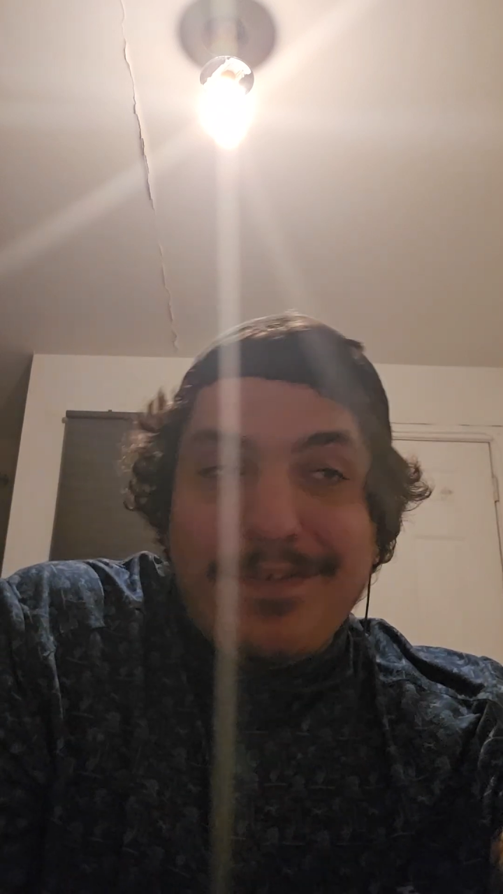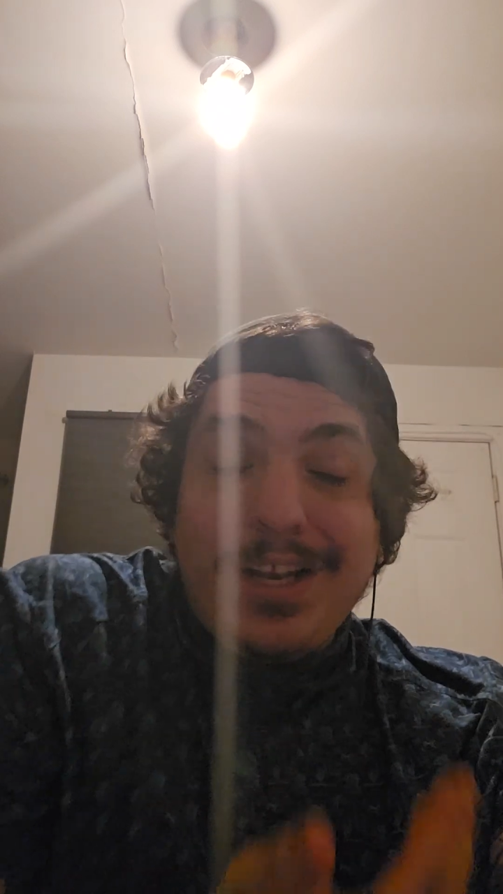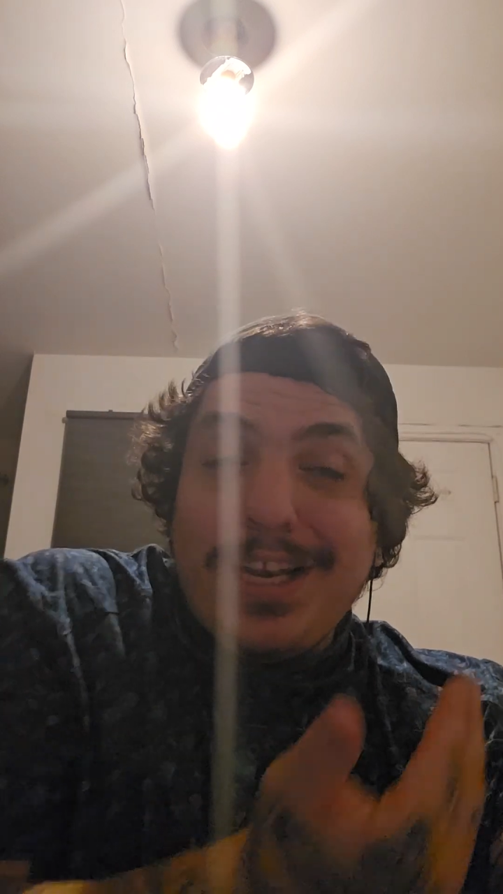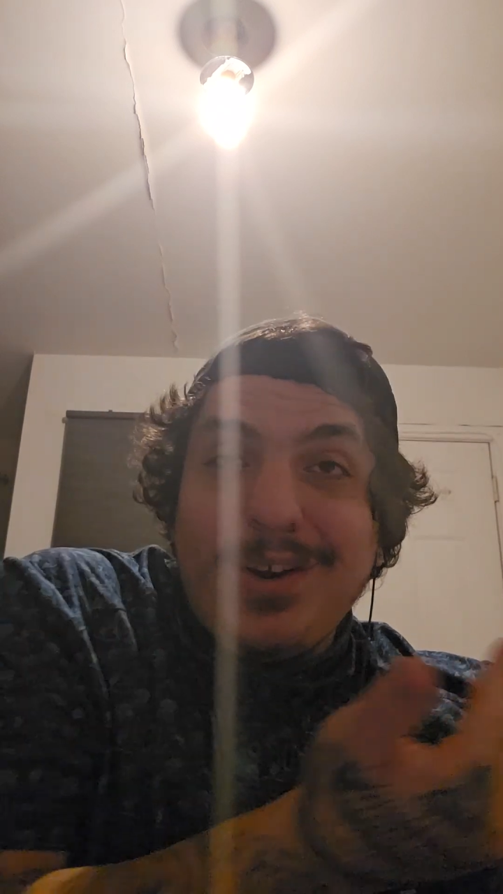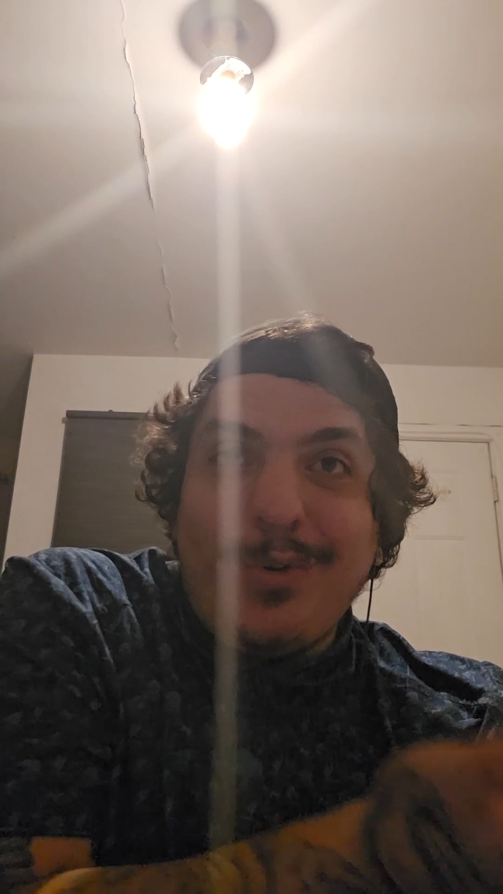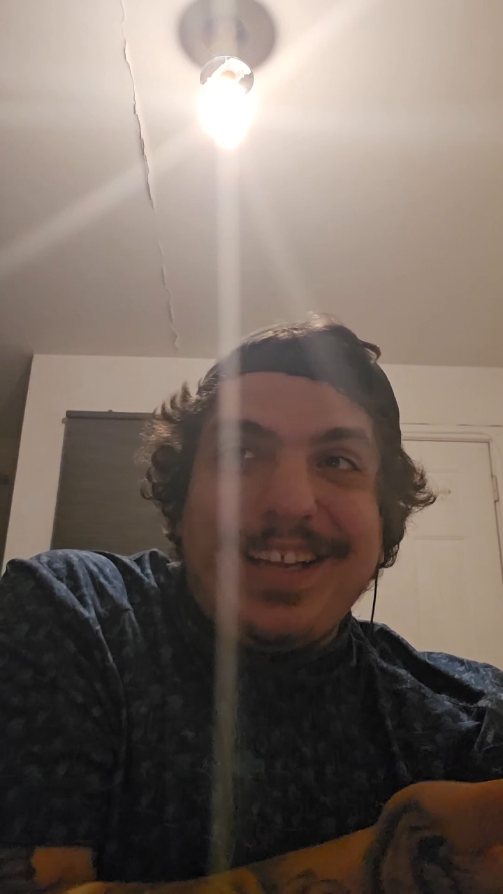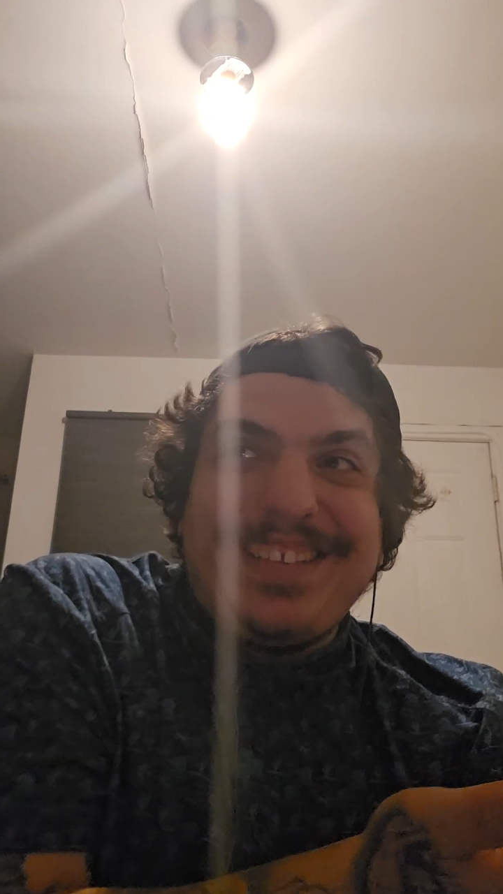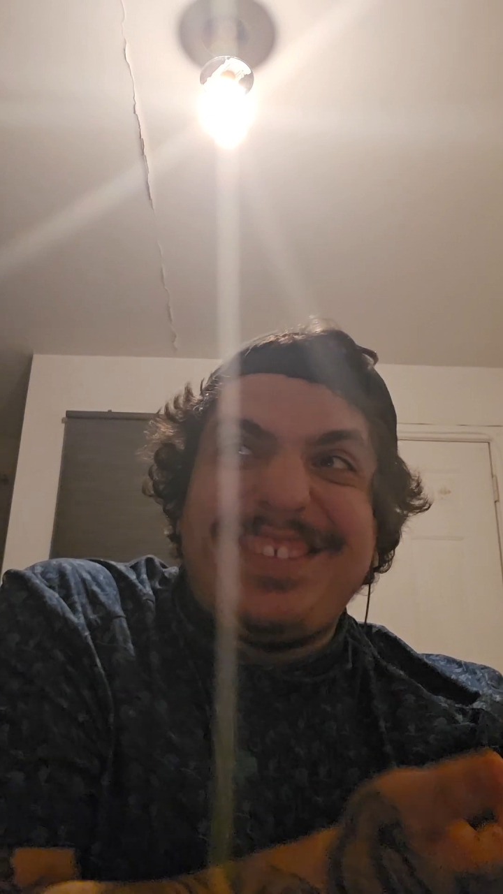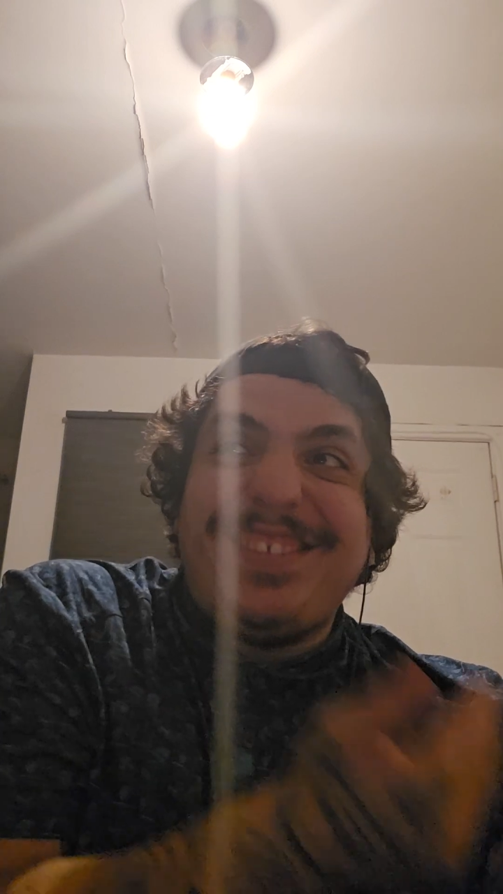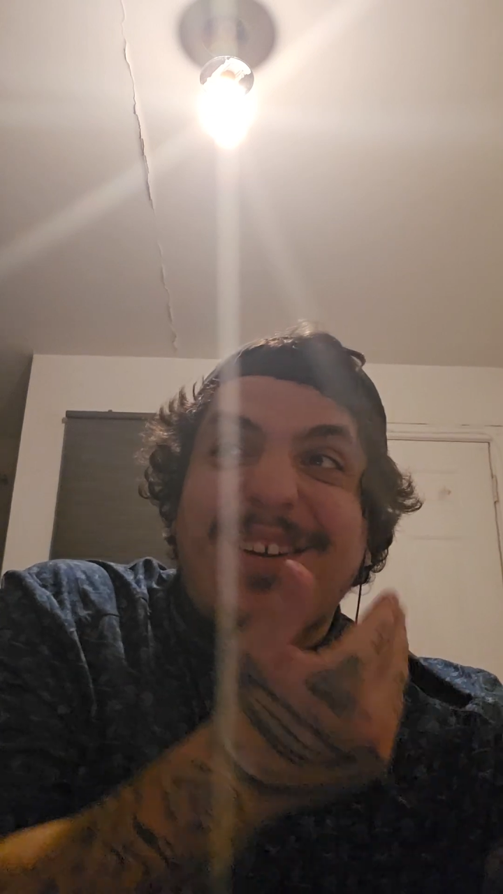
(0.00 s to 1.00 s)
Even though
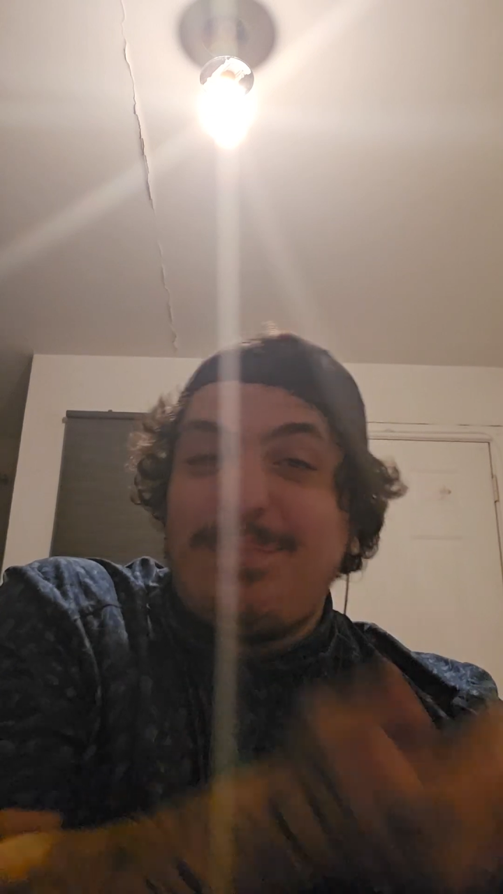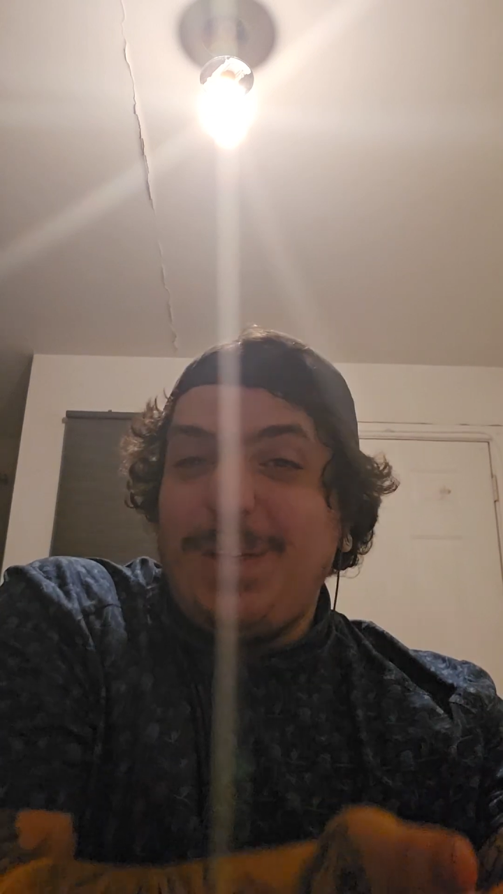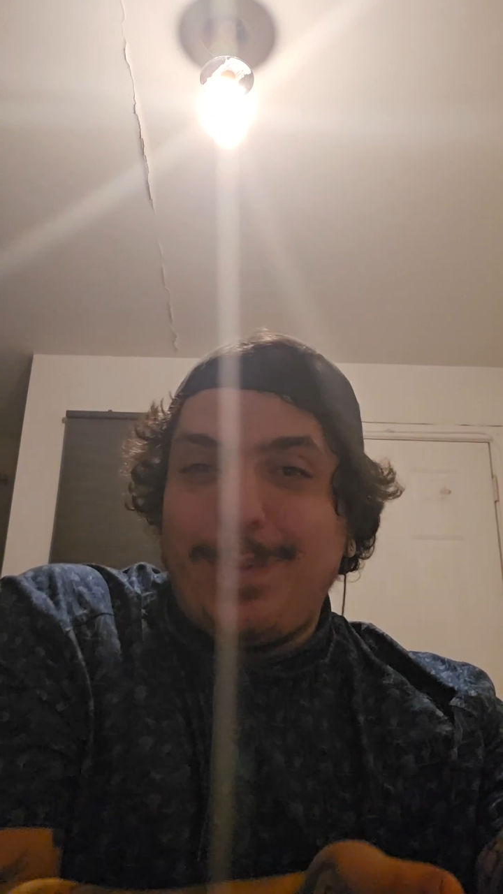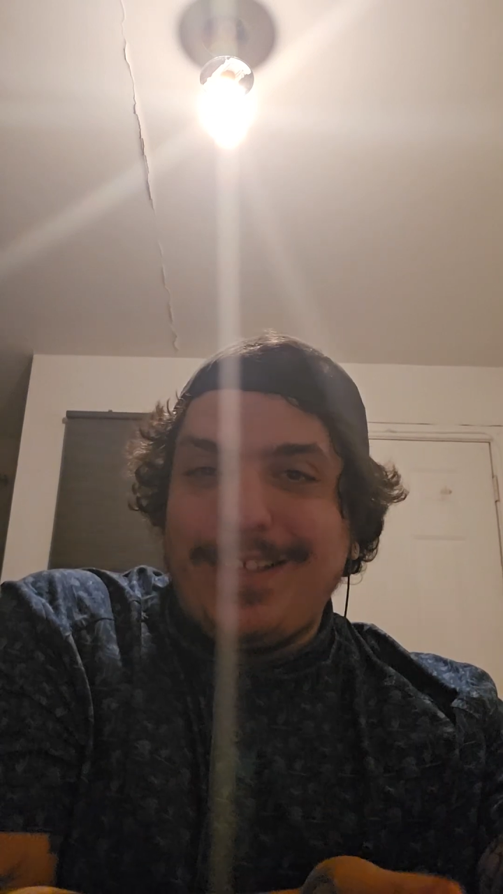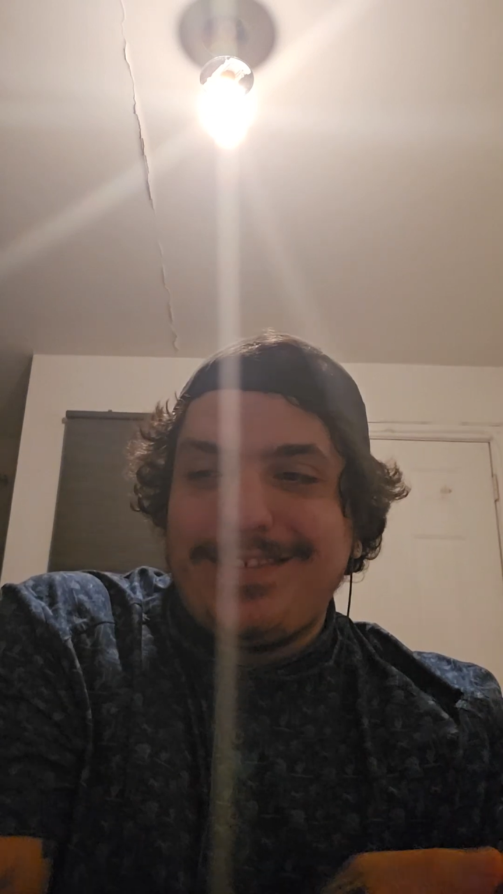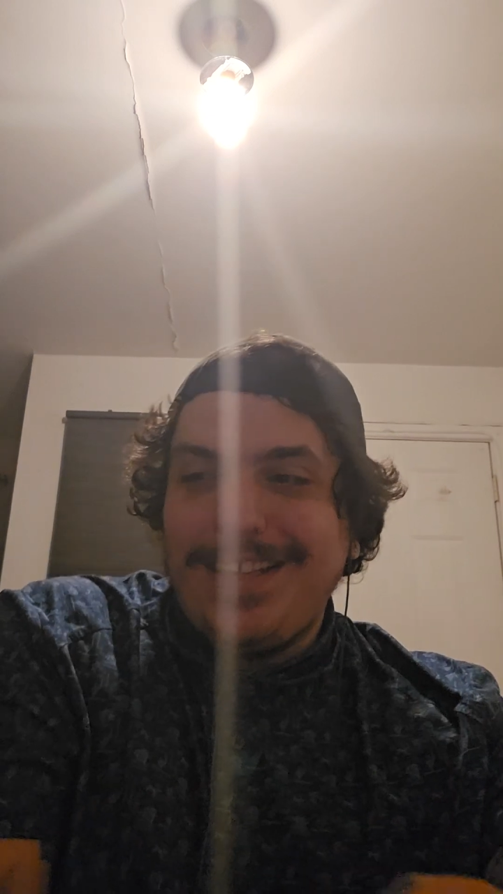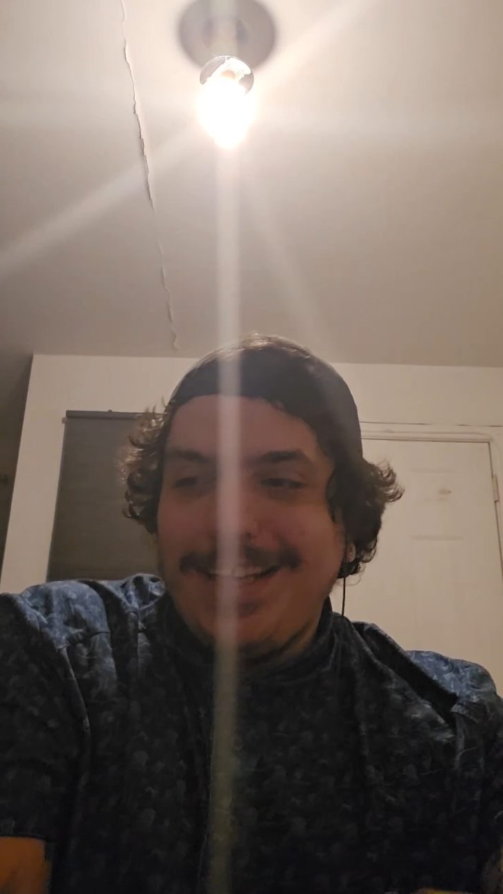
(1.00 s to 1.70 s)
it's not on purpose,